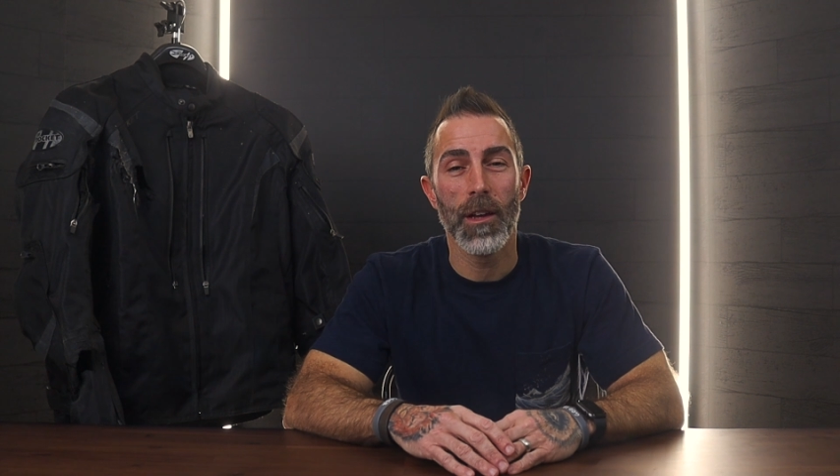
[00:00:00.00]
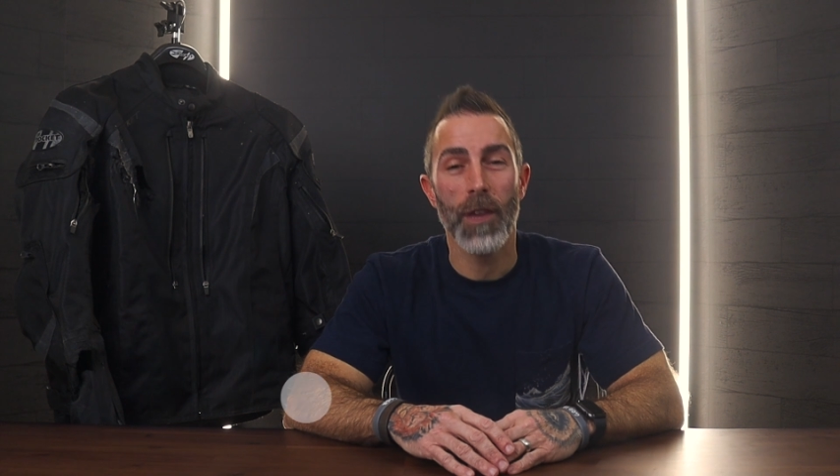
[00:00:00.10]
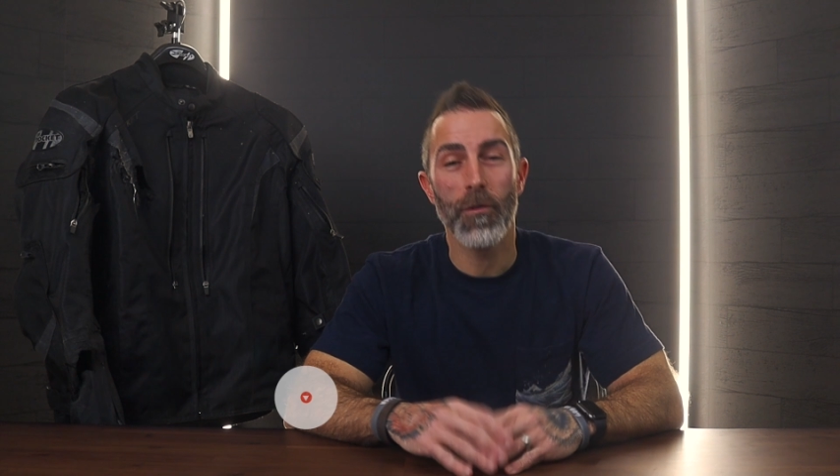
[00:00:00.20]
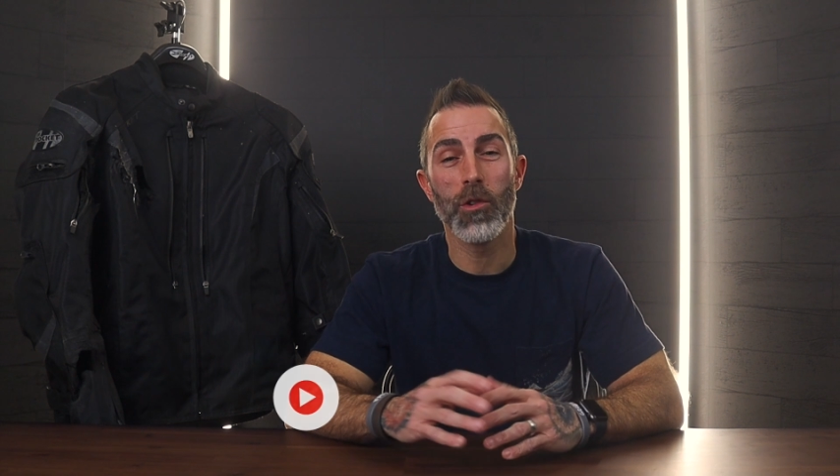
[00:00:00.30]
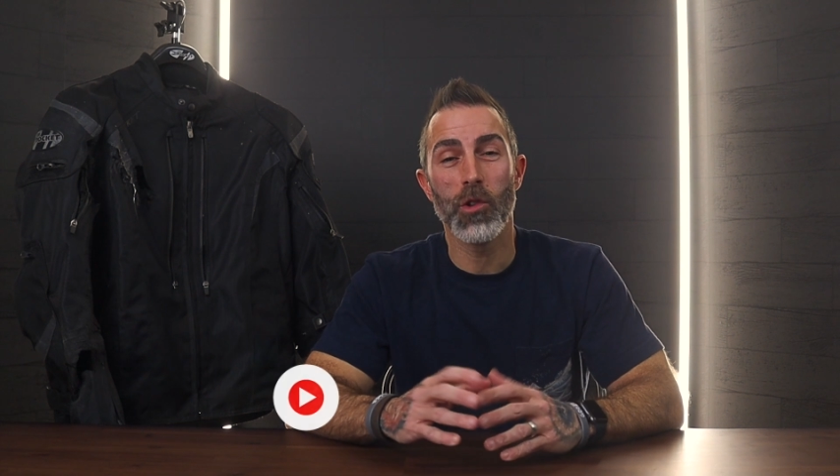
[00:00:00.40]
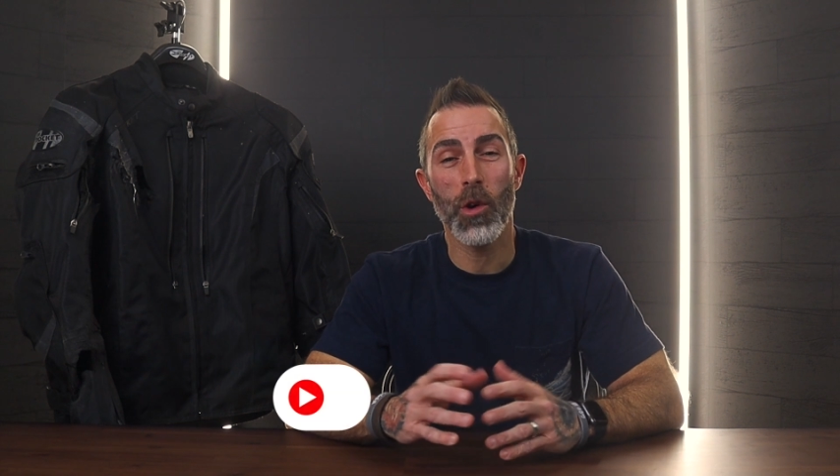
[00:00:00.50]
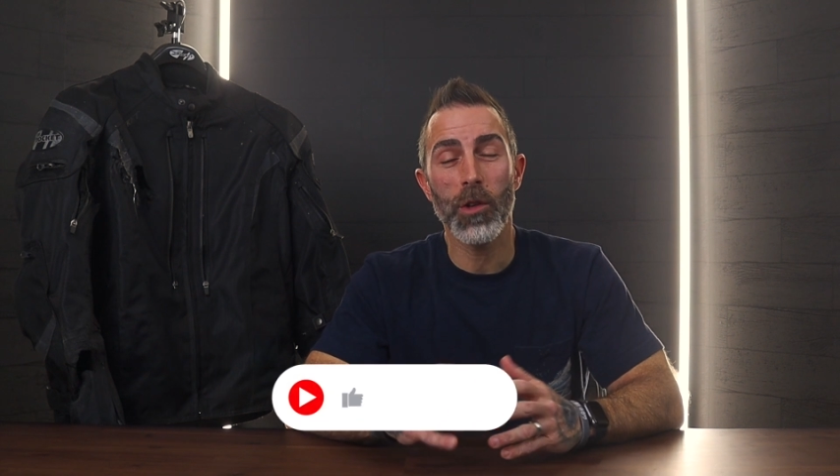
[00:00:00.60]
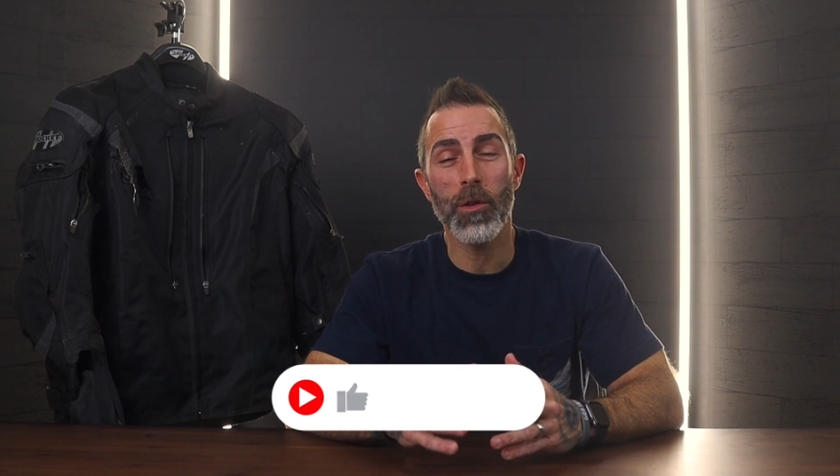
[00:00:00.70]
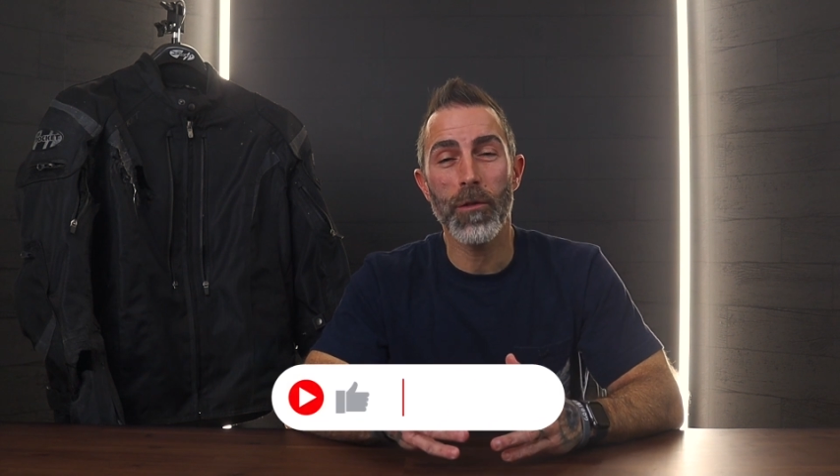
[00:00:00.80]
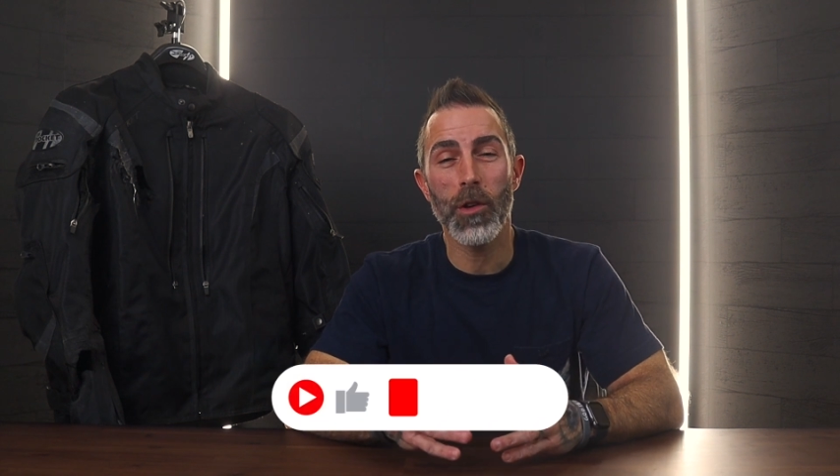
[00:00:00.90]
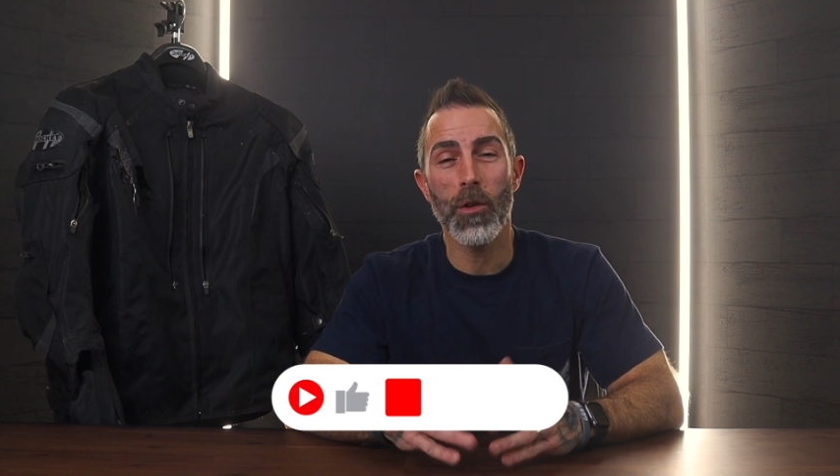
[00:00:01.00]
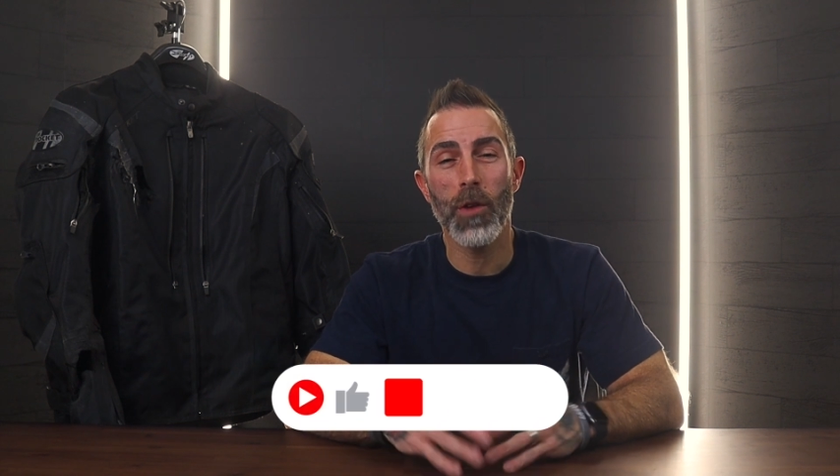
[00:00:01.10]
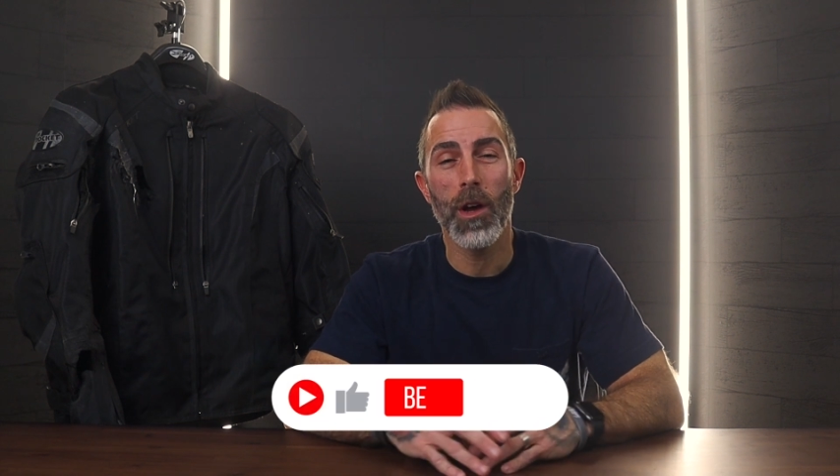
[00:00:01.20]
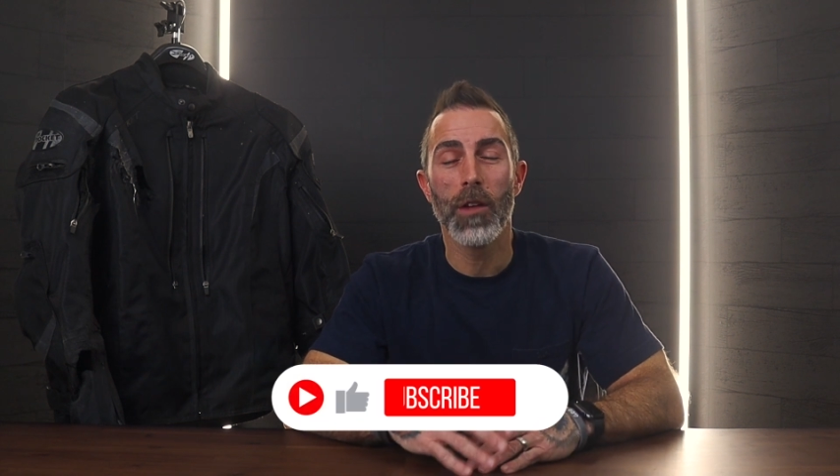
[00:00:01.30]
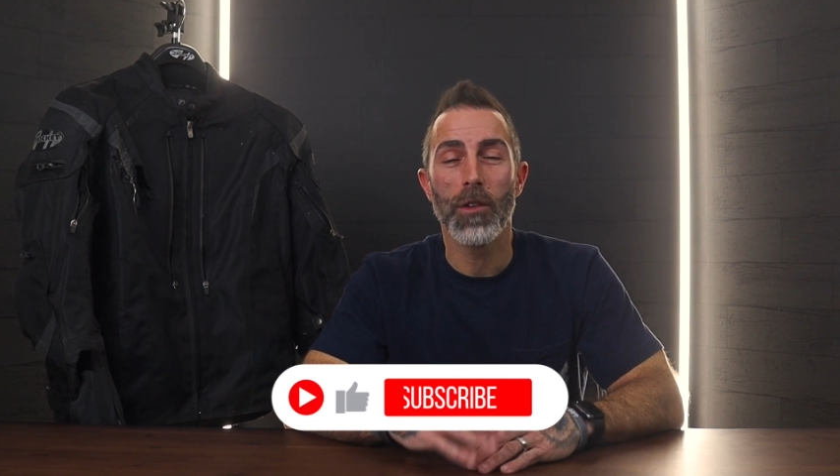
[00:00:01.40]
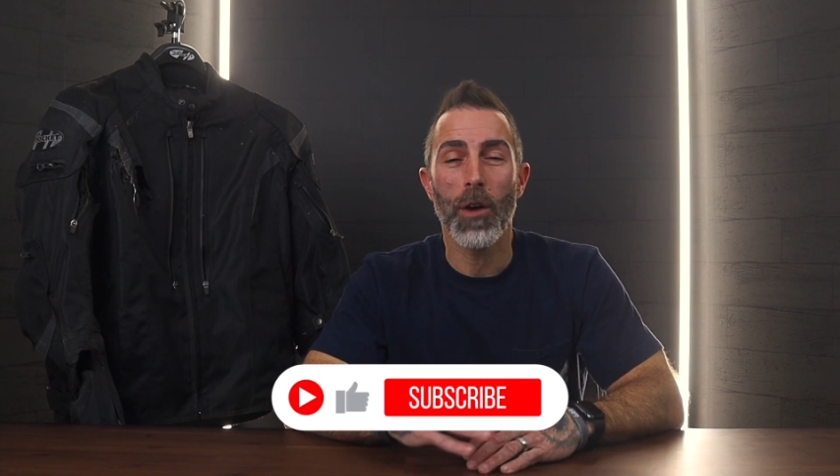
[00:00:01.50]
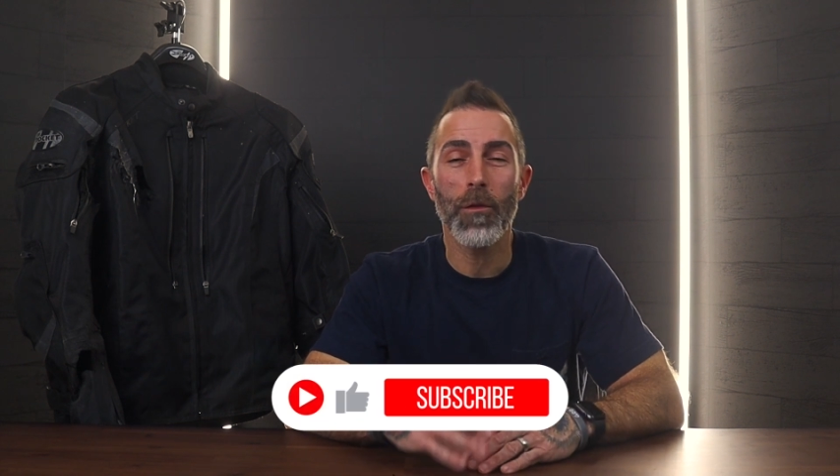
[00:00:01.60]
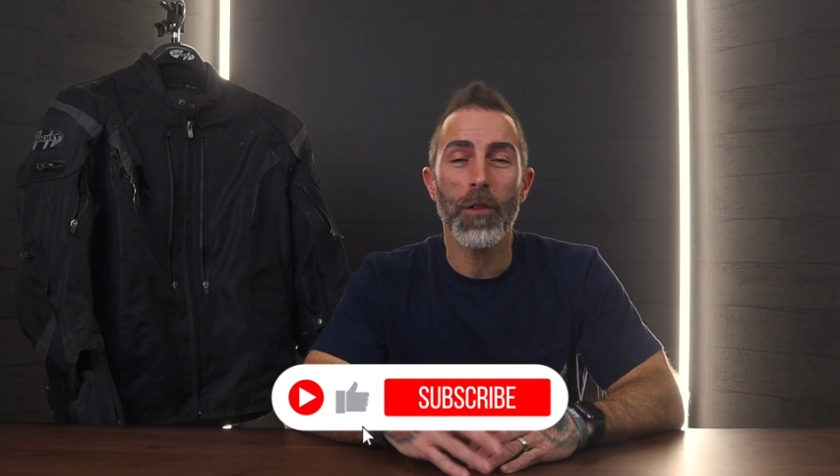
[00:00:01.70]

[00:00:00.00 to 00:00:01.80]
If you enjoyed the review, don't